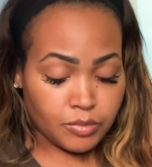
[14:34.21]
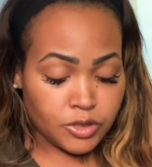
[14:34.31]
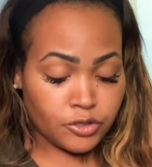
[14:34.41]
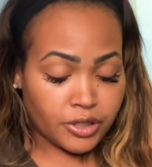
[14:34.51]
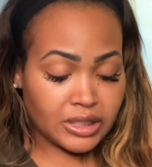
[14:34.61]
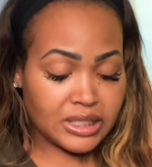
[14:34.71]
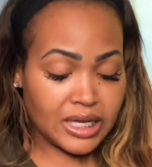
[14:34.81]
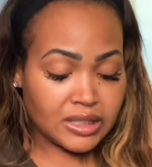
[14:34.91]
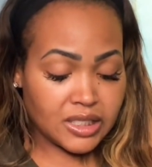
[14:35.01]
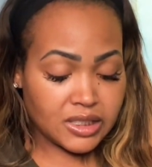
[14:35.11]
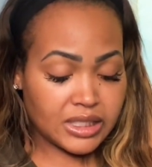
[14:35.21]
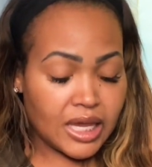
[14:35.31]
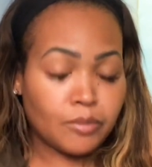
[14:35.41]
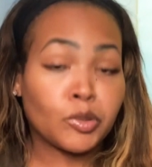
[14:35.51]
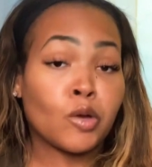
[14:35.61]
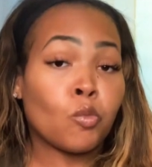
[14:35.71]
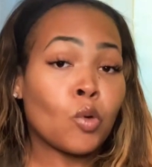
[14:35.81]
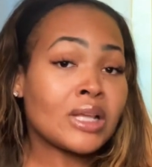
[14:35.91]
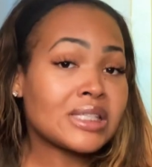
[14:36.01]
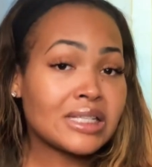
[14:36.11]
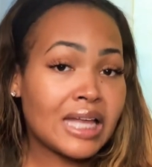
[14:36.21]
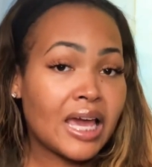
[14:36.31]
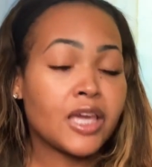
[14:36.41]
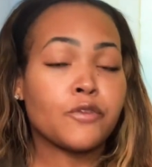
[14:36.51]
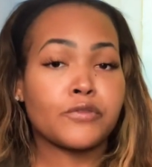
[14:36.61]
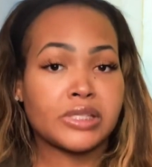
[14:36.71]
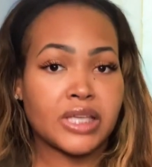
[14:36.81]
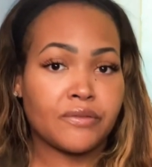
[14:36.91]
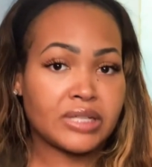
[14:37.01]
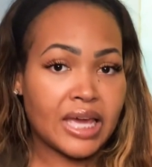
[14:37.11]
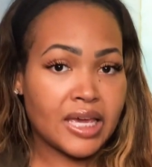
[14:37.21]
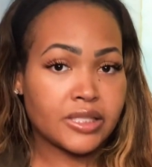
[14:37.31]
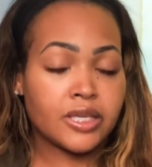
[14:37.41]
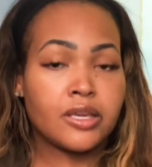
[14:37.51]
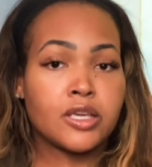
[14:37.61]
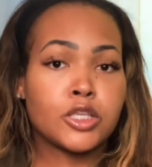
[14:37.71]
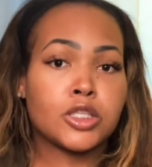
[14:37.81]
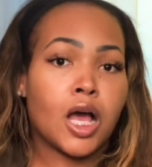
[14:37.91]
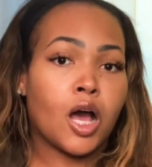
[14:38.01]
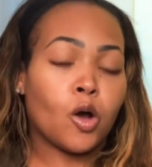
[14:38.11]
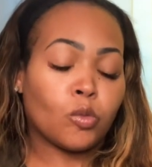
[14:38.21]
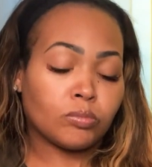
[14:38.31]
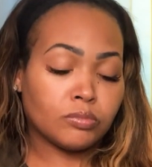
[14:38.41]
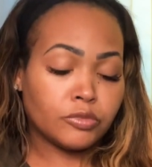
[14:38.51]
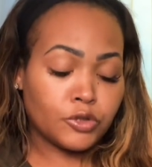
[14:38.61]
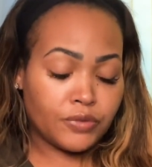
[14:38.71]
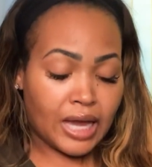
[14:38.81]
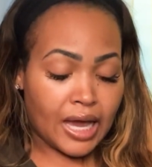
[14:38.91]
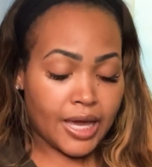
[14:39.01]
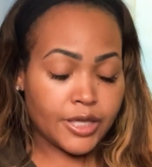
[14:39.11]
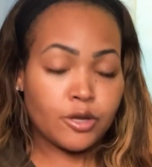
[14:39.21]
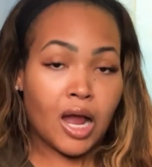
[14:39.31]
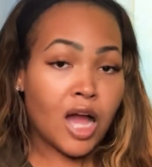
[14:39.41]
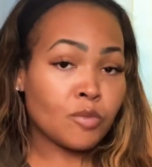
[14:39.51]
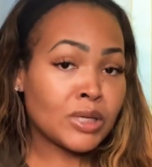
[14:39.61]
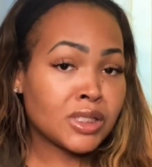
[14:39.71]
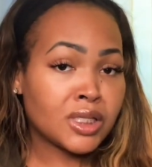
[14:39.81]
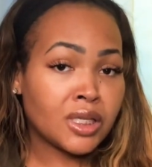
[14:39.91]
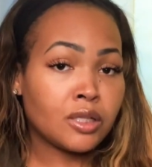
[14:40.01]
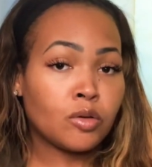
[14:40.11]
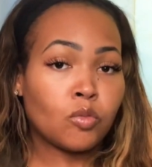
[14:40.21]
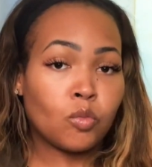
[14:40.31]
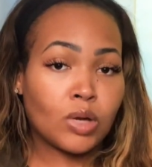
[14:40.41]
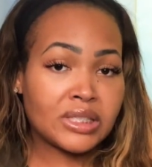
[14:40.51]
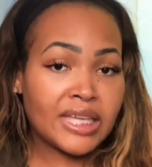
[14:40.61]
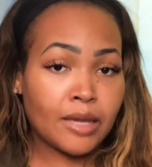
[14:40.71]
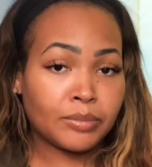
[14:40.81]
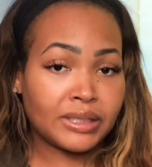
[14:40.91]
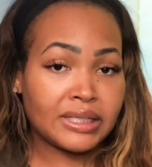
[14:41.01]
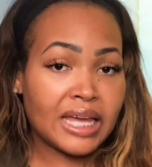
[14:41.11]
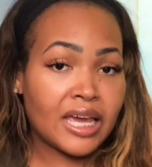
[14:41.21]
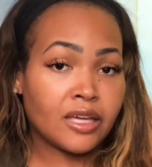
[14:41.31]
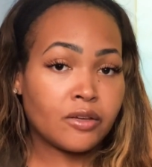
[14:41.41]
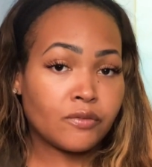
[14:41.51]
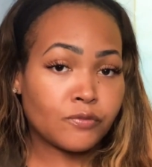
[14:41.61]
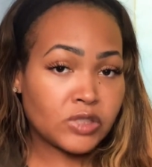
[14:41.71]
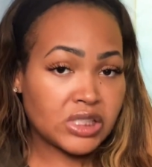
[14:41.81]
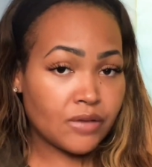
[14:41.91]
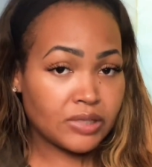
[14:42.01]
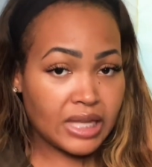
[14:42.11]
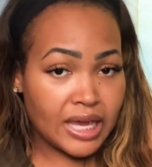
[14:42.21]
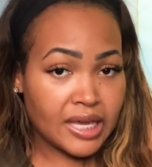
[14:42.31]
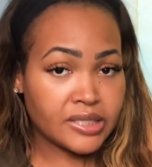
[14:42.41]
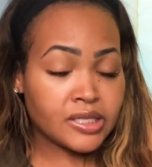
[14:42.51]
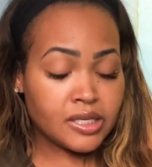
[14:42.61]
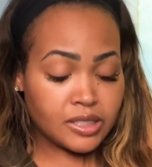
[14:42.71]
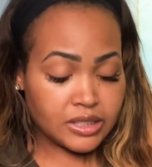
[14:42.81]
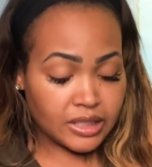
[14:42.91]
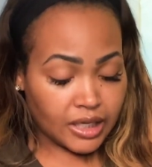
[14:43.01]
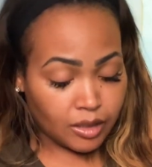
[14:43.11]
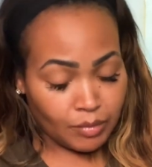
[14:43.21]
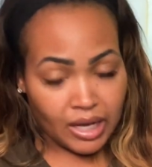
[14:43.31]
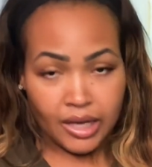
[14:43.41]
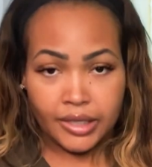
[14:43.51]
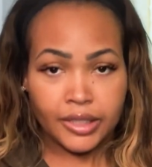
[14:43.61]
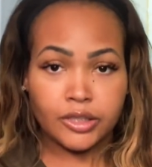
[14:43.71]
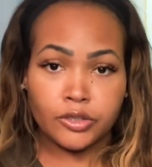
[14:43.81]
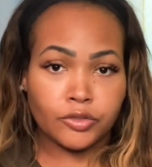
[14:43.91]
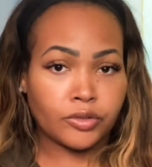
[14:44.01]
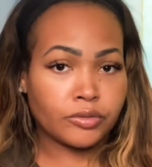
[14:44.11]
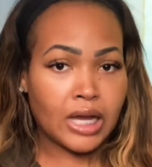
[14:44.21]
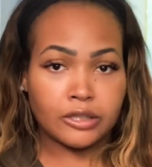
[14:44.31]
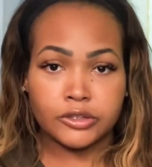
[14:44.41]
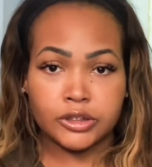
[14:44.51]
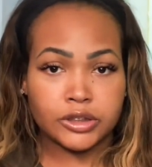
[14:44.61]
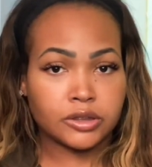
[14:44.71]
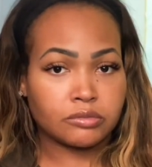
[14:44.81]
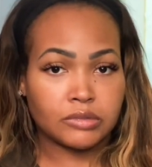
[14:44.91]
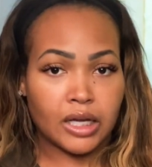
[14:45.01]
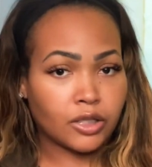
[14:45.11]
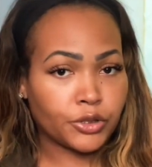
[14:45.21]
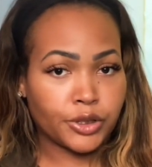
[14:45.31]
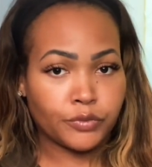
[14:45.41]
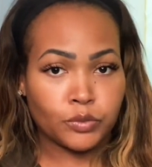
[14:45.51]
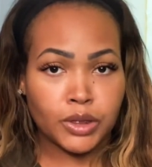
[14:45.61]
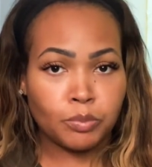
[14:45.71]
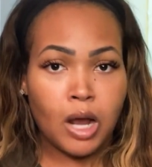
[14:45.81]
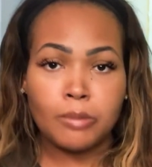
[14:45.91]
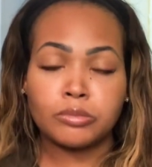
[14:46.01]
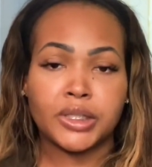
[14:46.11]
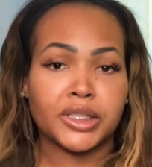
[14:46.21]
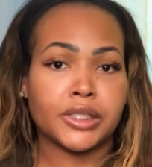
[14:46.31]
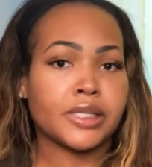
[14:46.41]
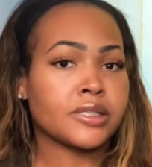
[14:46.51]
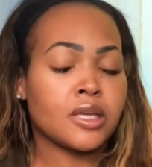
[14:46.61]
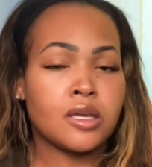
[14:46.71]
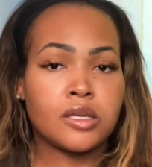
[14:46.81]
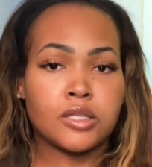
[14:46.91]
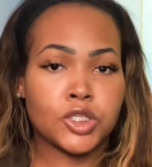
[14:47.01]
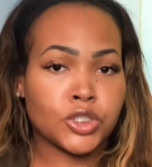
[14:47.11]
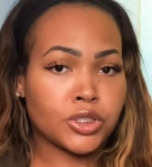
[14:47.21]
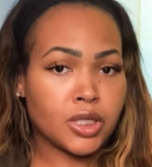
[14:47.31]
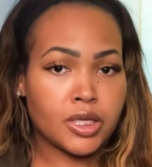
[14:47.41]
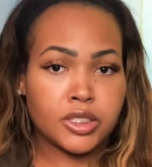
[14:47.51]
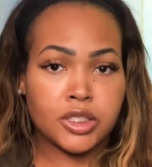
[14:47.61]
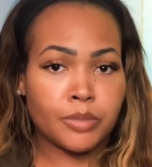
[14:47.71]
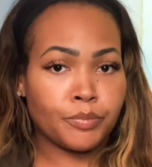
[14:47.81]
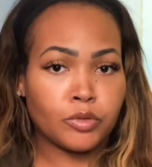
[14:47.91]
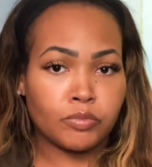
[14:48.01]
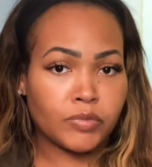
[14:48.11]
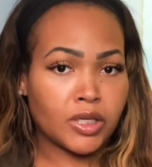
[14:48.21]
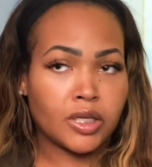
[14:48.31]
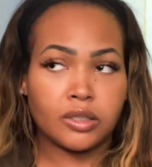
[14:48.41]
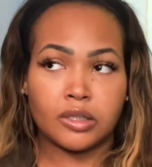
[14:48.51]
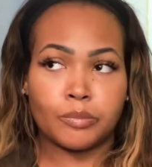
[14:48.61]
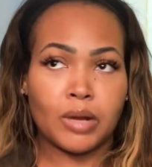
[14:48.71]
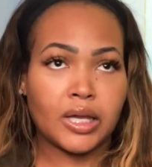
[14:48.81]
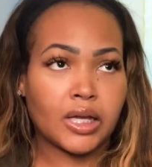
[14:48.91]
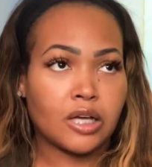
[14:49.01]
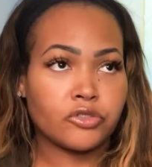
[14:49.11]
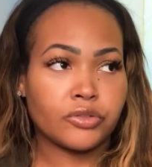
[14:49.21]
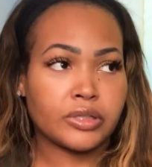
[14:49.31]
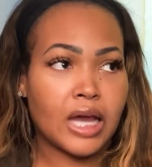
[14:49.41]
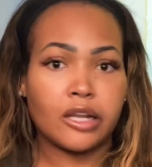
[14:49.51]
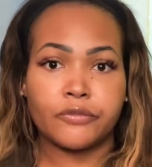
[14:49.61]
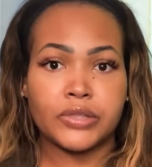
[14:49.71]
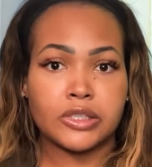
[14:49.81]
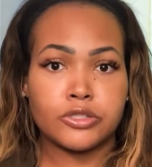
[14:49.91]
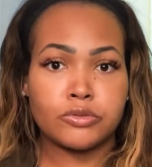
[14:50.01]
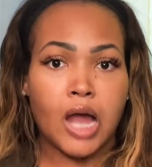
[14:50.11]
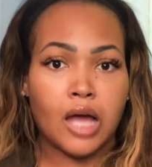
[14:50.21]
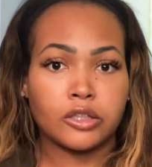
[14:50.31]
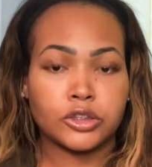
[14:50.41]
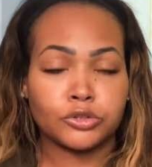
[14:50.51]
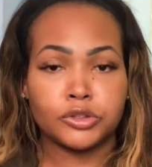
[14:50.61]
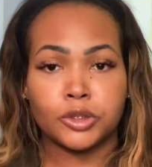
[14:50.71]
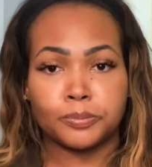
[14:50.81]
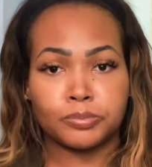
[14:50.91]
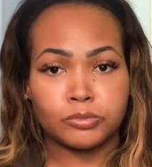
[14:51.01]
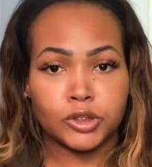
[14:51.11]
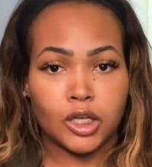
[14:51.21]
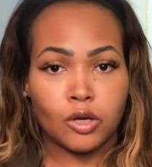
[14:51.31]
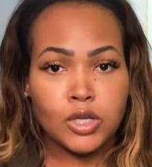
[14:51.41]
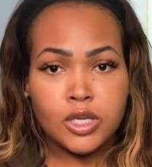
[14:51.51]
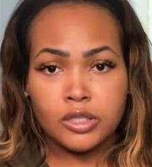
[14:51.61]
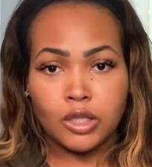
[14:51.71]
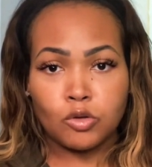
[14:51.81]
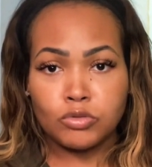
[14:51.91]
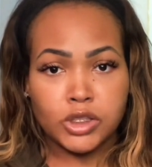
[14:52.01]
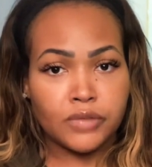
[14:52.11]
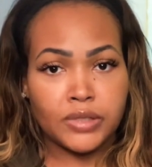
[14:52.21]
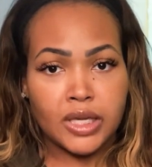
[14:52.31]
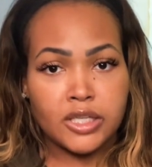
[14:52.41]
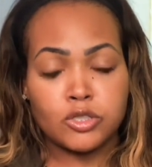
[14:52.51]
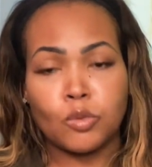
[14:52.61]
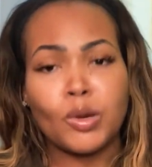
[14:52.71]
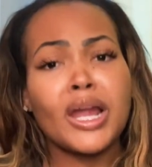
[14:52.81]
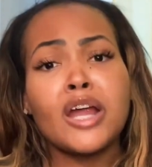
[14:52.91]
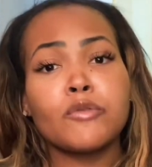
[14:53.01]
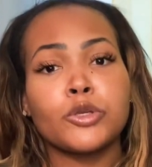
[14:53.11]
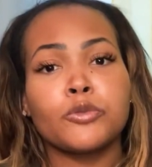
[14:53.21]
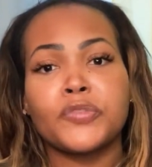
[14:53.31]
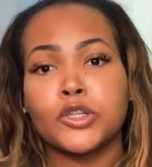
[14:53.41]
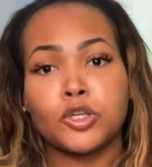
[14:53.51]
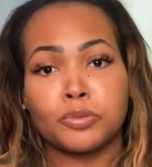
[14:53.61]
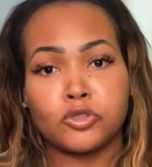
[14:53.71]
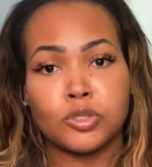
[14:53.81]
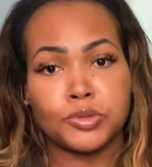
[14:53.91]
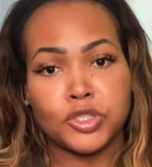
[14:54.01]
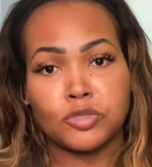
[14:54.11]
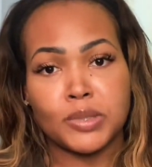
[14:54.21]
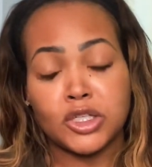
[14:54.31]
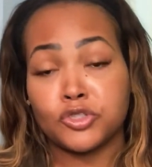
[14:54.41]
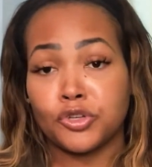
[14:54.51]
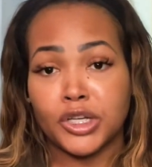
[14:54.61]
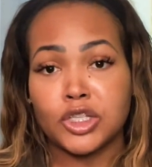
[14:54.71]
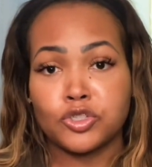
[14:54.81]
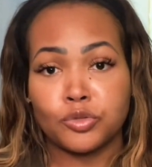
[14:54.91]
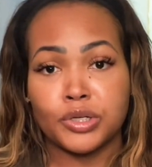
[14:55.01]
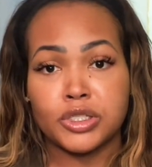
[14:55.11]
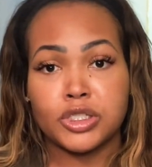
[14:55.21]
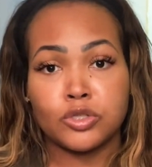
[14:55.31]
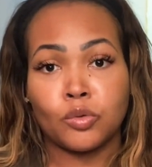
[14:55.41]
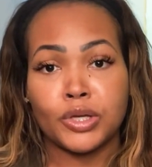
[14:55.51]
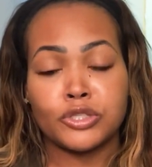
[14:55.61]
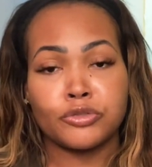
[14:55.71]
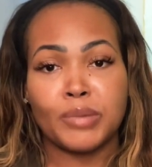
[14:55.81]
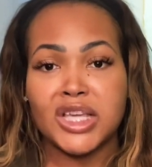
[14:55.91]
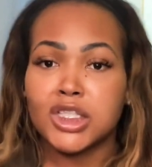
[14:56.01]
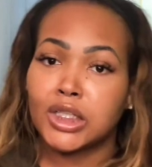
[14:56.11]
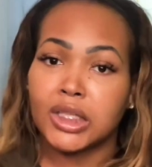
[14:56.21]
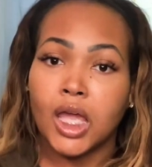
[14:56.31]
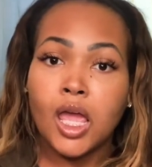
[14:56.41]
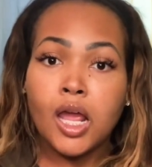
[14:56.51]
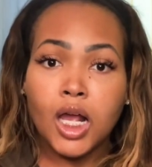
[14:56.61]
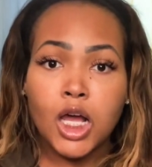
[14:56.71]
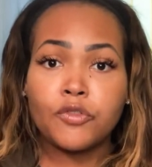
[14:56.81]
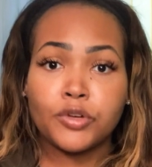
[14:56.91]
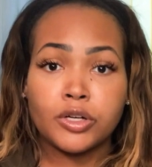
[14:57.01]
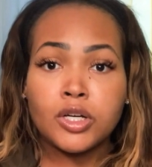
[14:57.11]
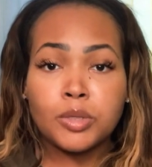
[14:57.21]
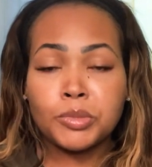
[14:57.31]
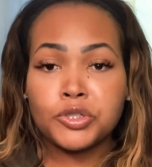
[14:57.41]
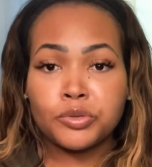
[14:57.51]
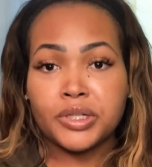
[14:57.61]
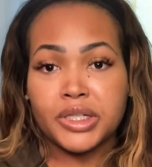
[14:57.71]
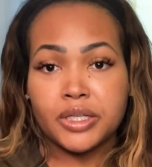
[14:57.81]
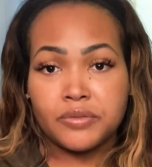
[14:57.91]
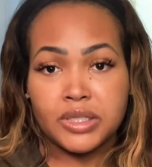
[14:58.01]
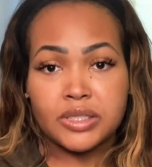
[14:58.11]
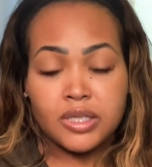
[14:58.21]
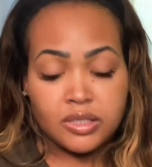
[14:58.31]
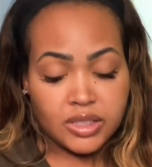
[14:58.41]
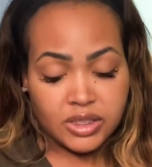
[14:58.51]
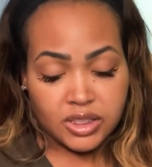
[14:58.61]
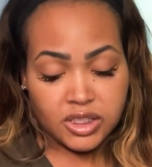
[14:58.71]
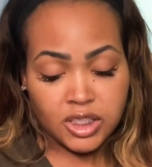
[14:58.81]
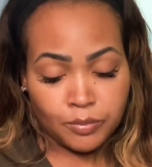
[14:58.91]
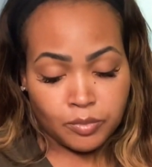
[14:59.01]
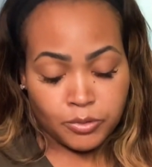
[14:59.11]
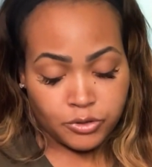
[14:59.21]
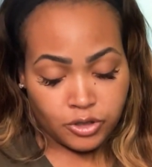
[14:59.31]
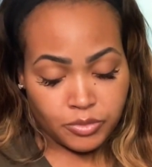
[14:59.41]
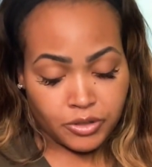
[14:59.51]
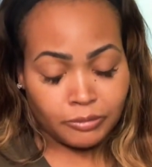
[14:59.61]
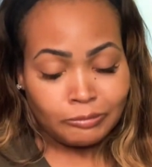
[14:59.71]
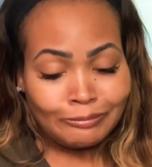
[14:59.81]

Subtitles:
You're going to take this tablet once a day for 7 days. So you've got your Augmentin, 1 tablet a day for 7 days. It's an antibiotic. Your doctor's not going to give you any problem getting this. This is a simple thing. It'll probably cost you $1.50, $2 through your, local CVS or wherever you fill your prescriptions, because your insurance is going to basically cover majority of this. This is a simple prescription.